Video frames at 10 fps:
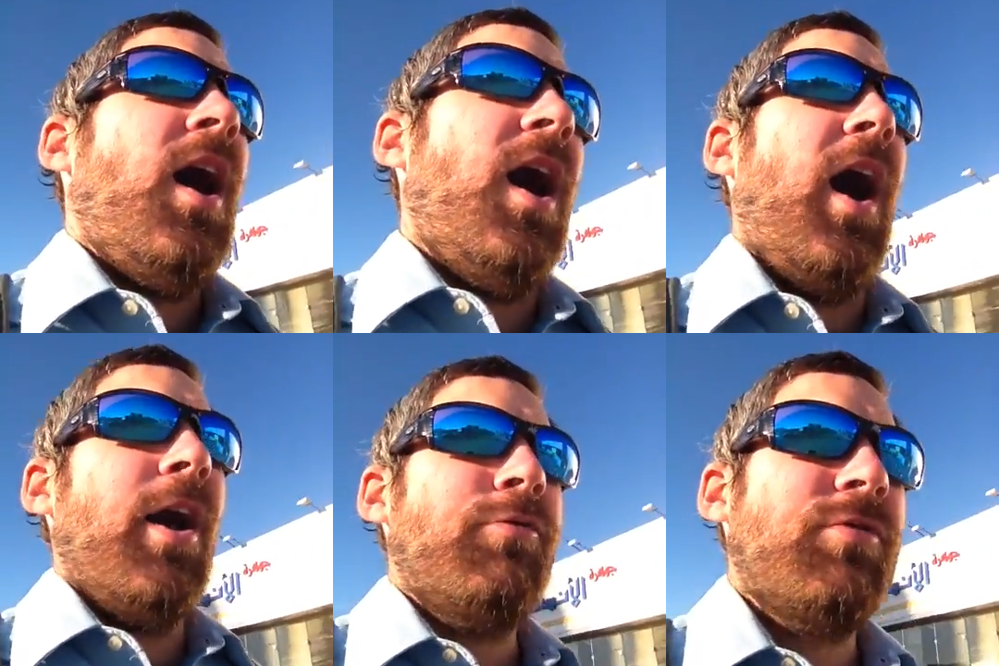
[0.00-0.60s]

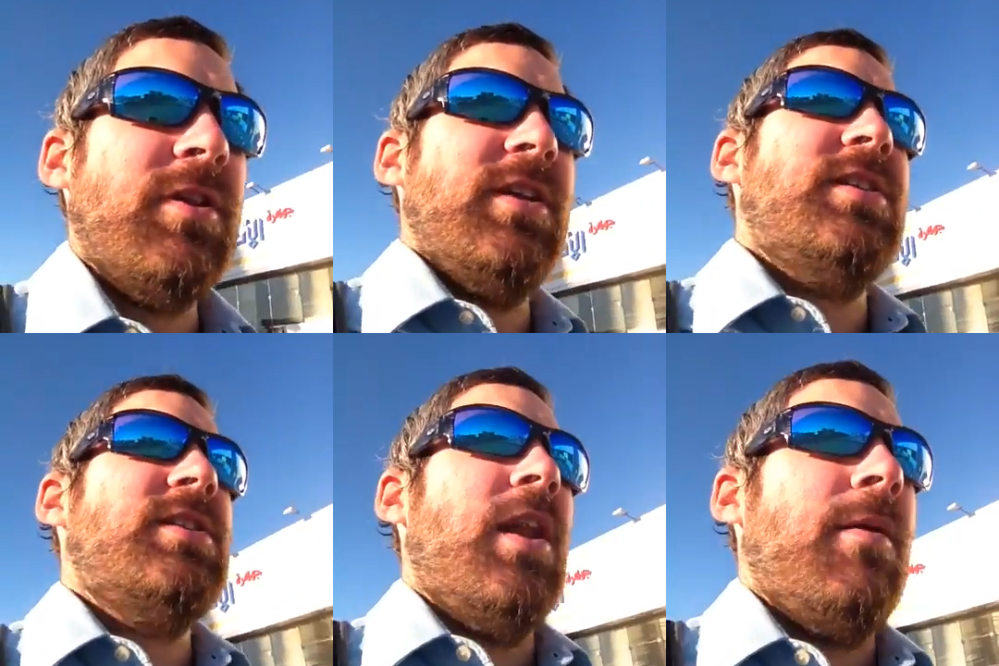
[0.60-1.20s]
I really
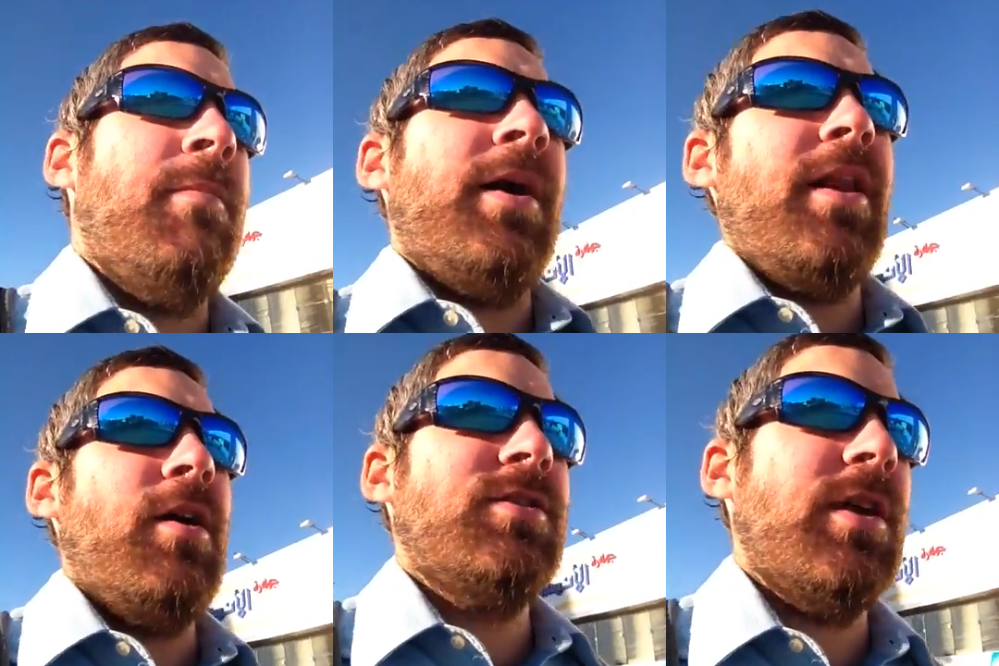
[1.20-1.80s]
snubbed my
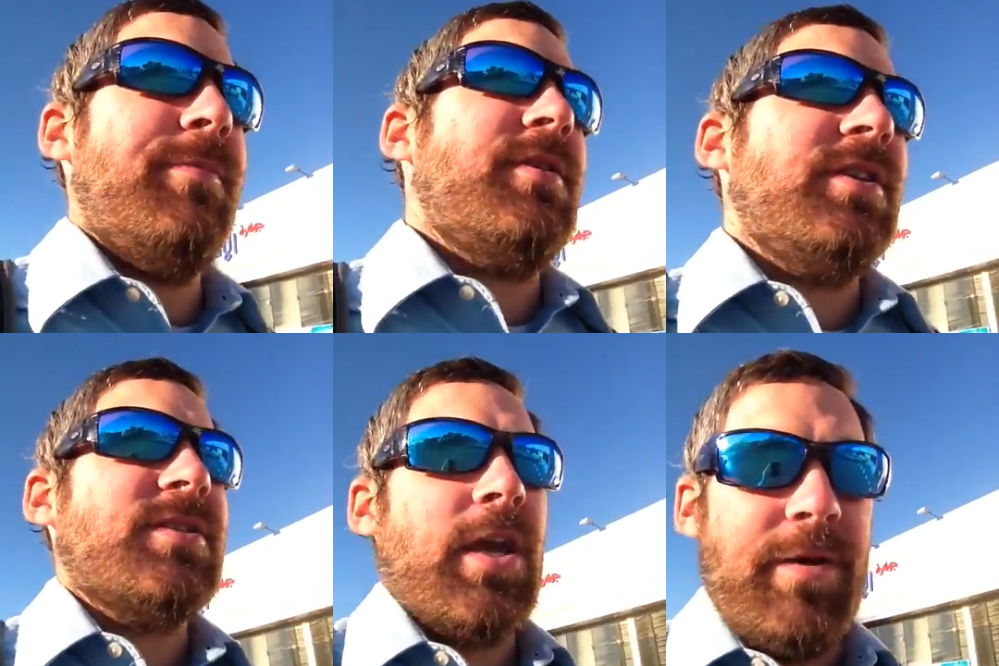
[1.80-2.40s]
nose up at
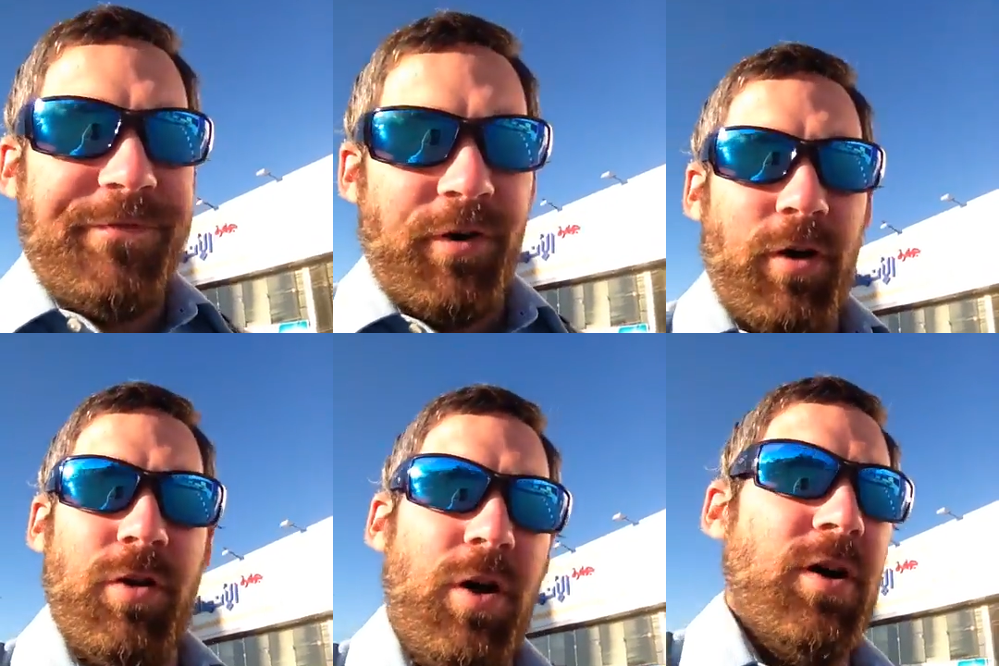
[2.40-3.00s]
this game for
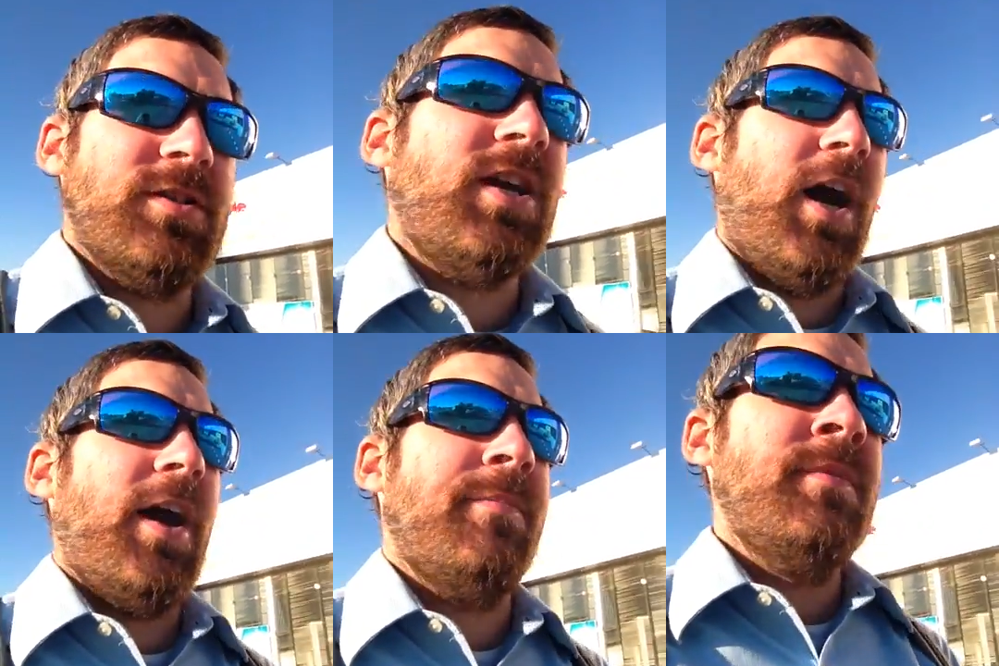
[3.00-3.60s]
a long
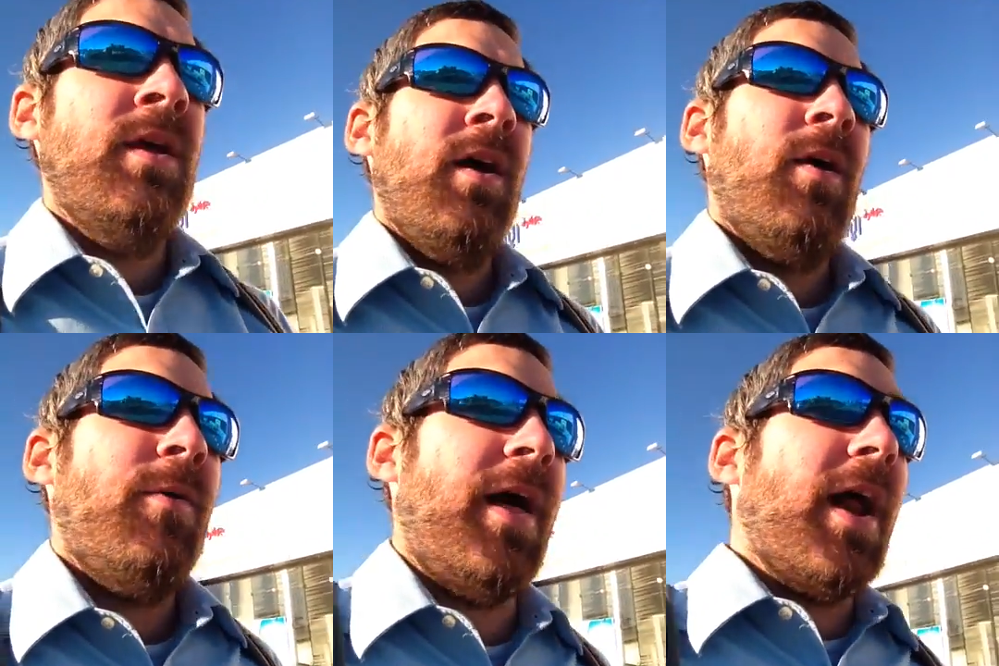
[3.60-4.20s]
time
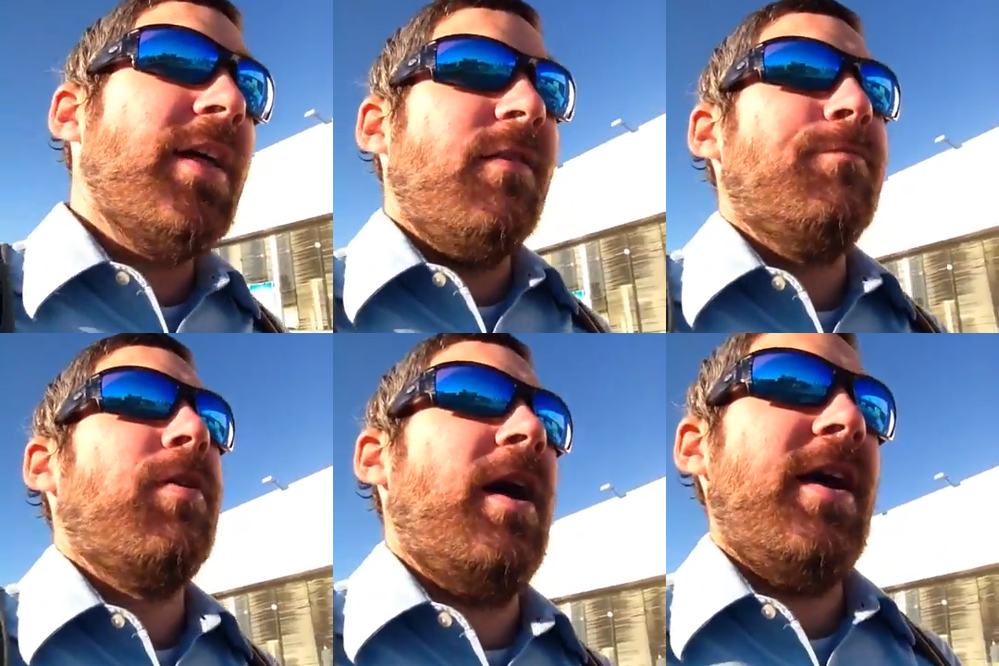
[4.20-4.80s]
without even
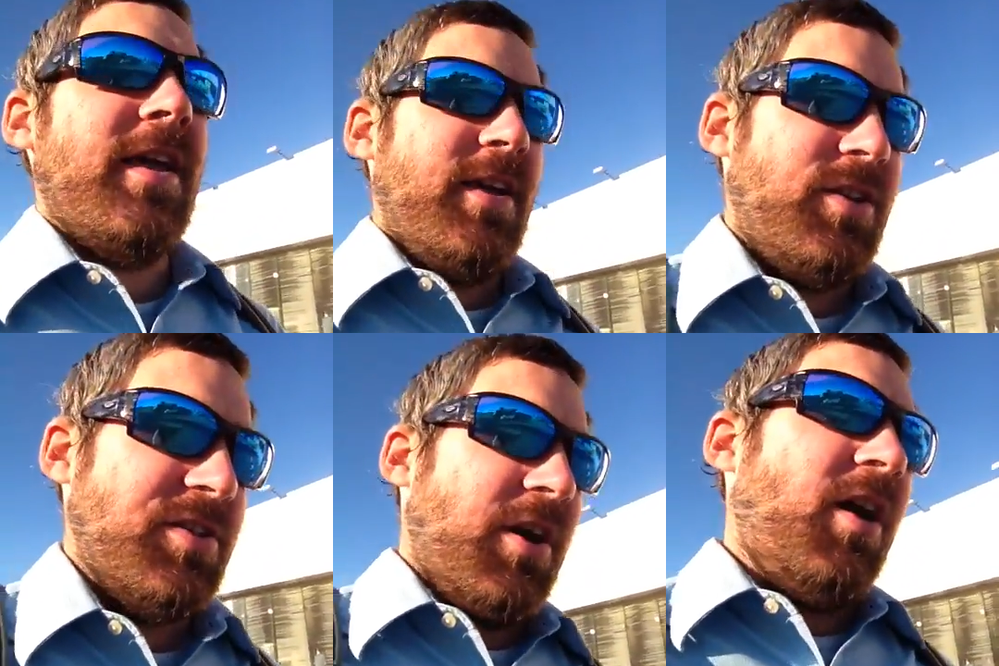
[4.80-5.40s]
playing it.
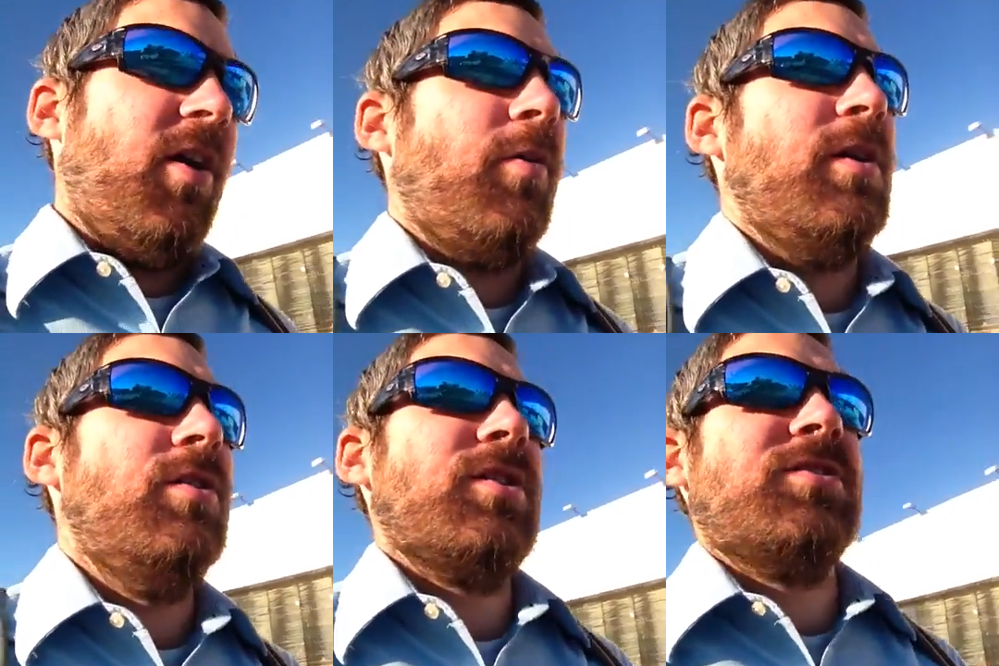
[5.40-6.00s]
Just,
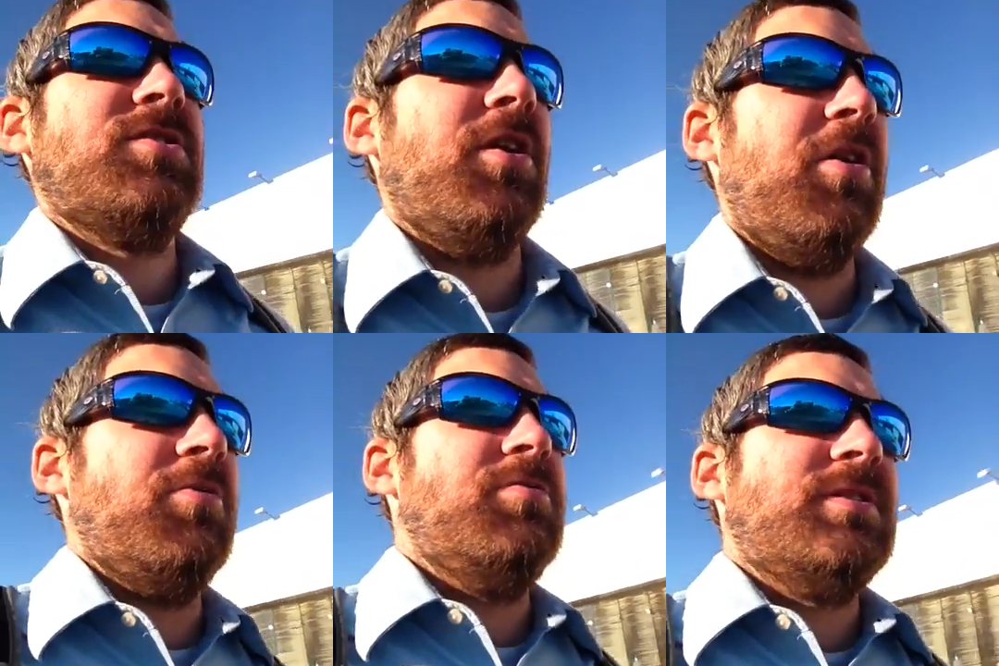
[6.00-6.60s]
it looks
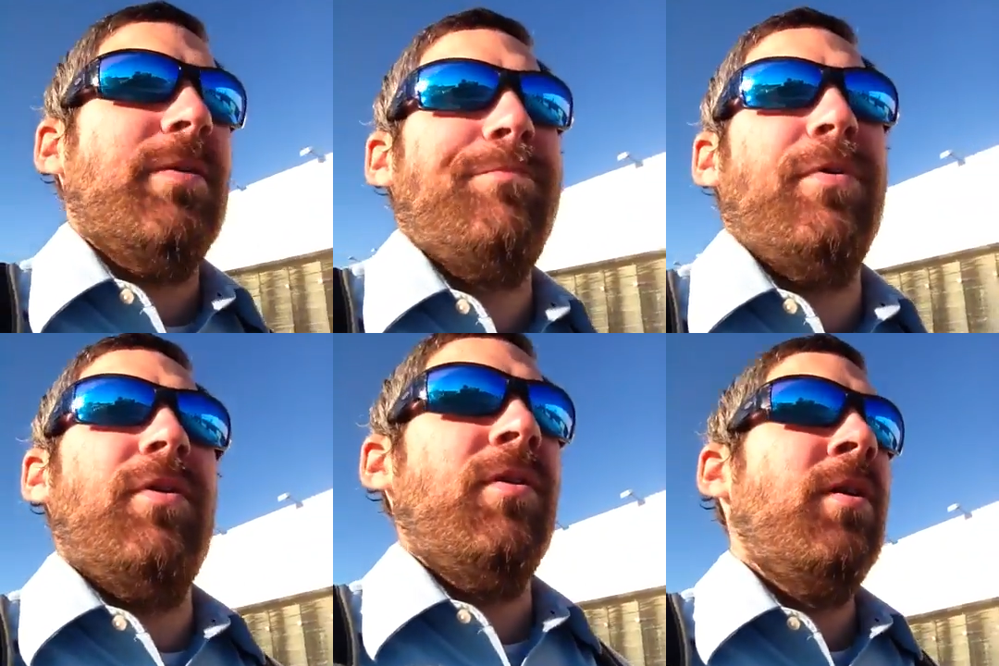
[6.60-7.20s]
so
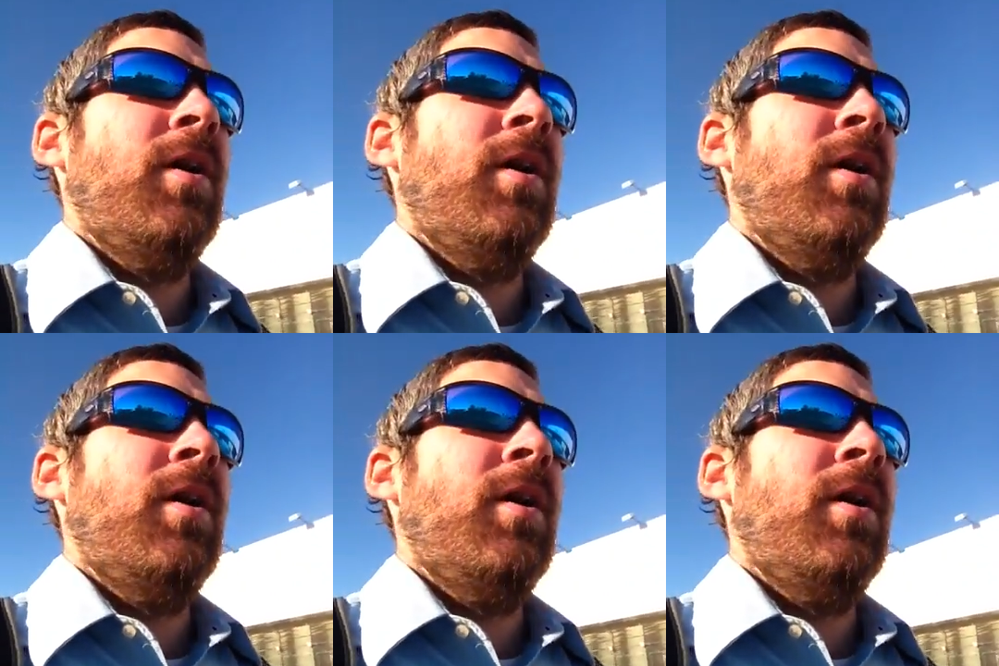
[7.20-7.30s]
simple.